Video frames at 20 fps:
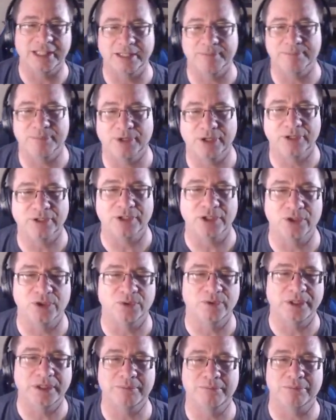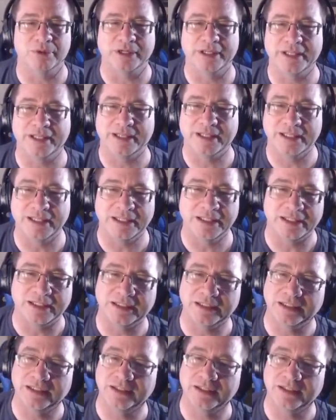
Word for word: Keep on going, I'm breathing.